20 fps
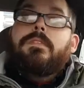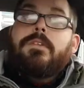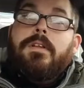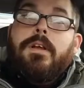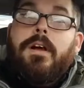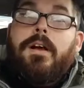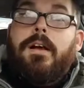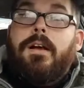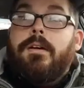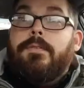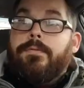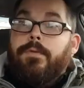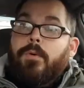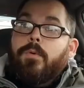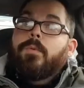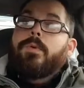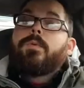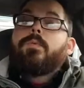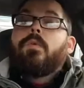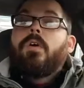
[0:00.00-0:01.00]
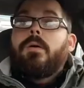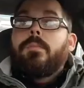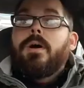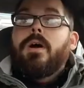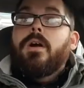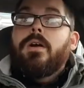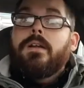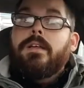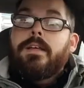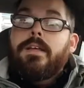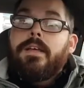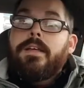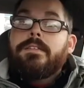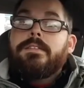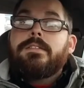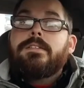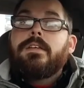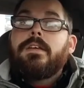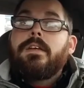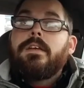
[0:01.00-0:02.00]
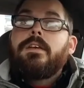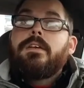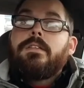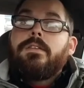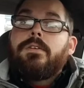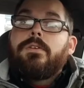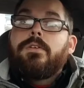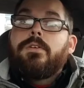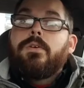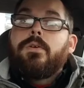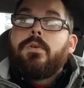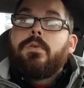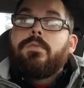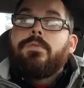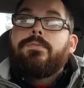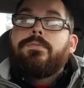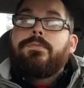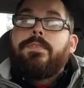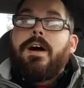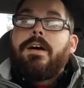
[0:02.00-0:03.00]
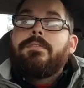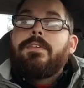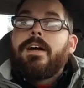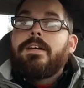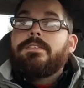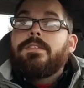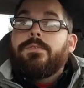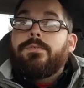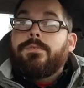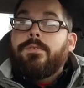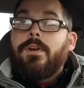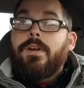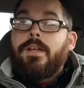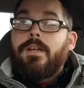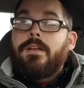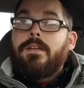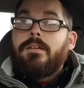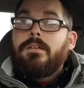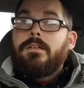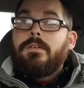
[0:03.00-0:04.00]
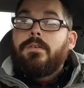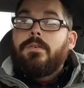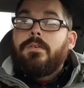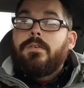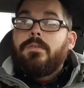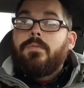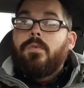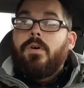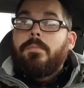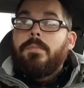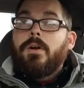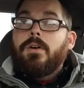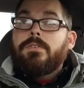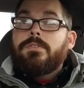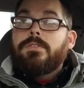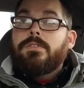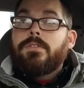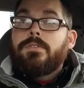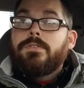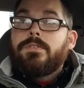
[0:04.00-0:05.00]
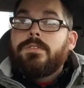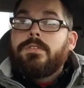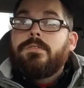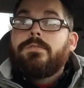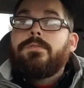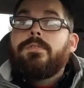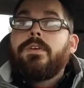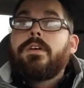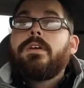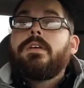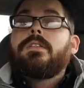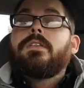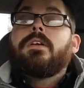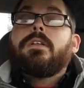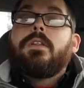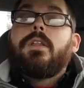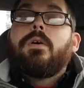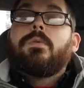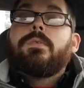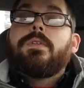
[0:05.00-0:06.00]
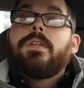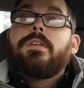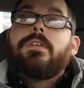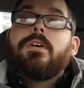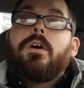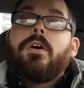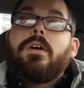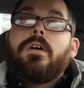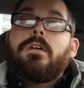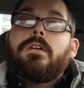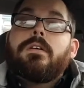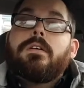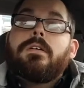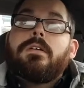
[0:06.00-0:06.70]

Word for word: uh, for when Walmart gets the new Five Nights at Freddy Walmart exclusive, the glow in the dark